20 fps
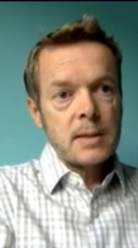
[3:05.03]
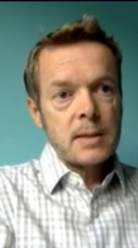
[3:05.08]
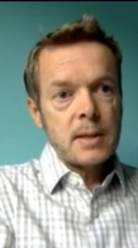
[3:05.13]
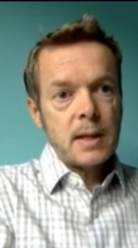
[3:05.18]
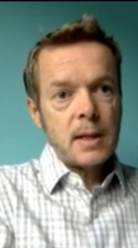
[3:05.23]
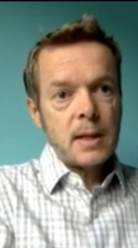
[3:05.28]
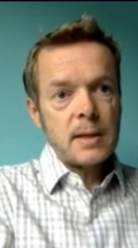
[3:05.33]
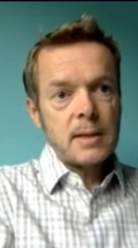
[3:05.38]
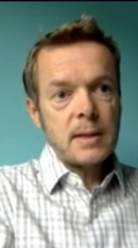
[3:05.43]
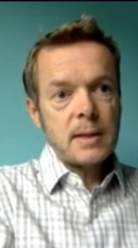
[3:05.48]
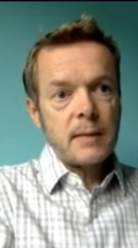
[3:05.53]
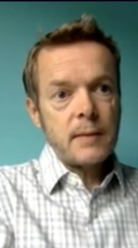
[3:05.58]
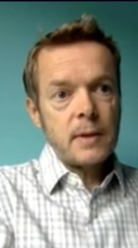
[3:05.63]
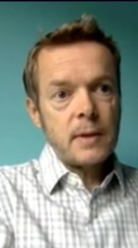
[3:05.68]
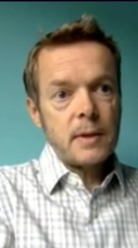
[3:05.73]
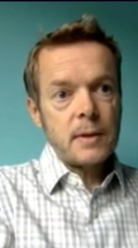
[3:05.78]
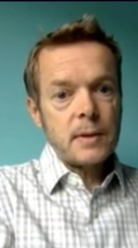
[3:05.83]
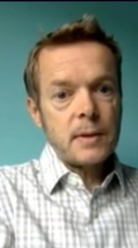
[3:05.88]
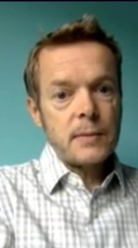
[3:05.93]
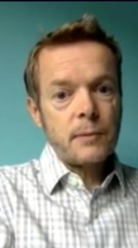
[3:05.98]
takes
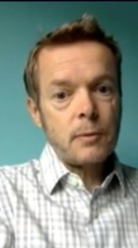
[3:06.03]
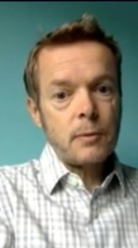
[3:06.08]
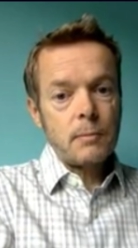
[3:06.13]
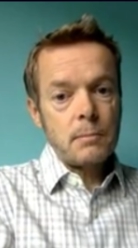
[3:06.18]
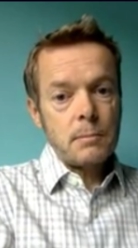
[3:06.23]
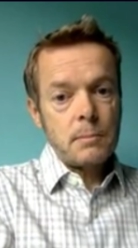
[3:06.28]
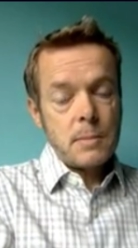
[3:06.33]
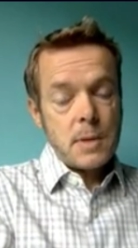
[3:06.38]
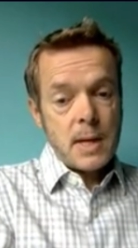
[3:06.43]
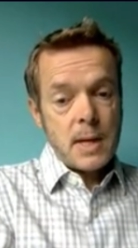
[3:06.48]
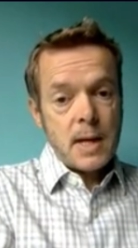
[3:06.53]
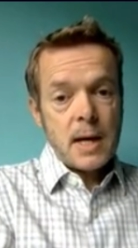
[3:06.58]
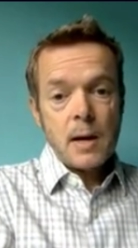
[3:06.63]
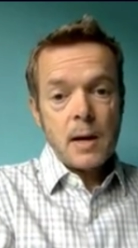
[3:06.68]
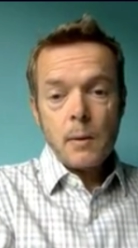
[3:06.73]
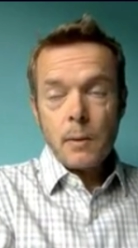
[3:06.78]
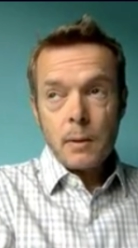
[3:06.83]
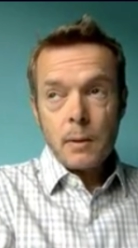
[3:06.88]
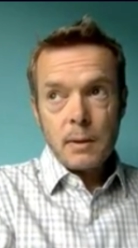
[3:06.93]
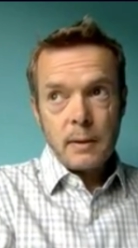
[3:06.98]
evidence from
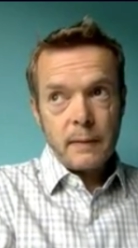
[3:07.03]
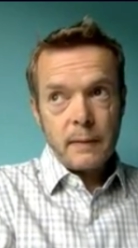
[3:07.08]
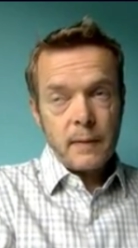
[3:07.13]
now,